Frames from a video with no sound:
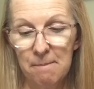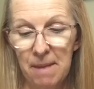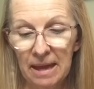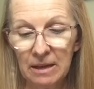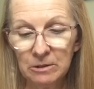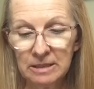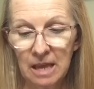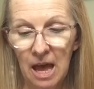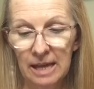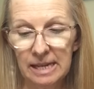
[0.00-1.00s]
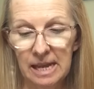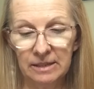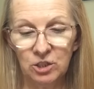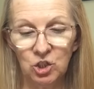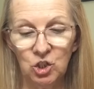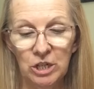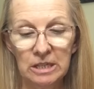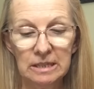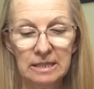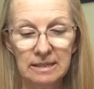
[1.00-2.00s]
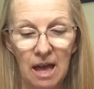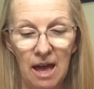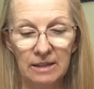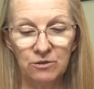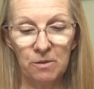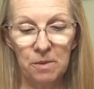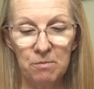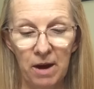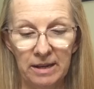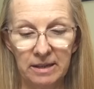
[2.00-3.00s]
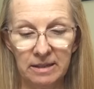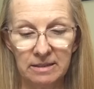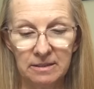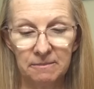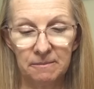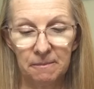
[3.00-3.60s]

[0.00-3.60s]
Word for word: Back outside, he had to shield his eyes from the brightness.